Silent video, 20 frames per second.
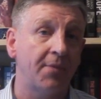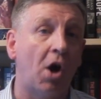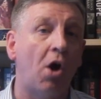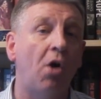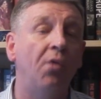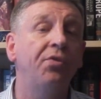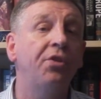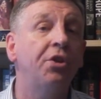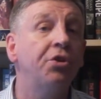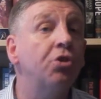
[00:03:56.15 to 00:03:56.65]

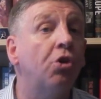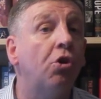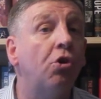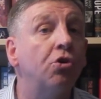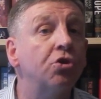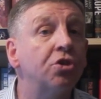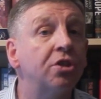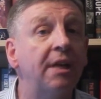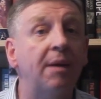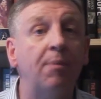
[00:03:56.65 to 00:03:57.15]
on the
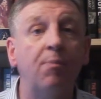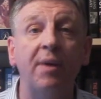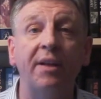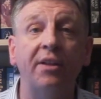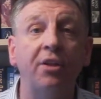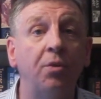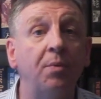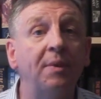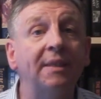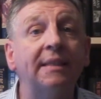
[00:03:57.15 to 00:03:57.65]
doorstep,
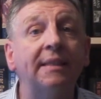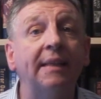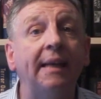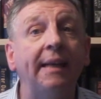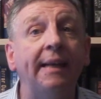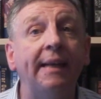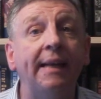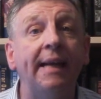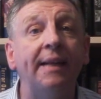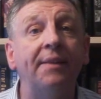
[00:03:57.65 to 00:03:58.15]
whether they were
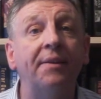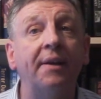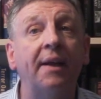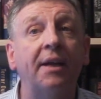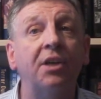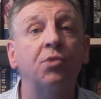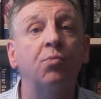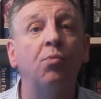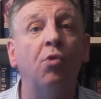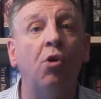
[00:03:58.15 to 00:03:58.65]
sitting there in the
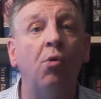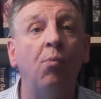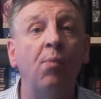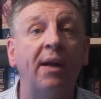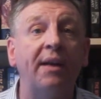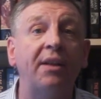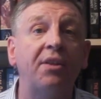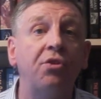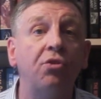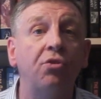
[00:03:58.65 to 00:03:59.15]
nice warm
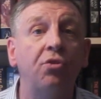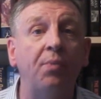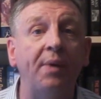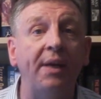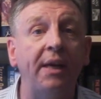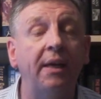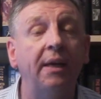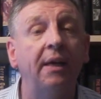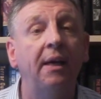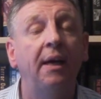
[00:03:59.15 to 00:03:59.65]
weather the other
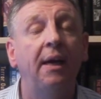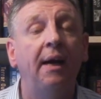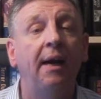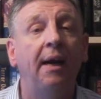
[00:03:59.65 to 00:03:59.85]
week,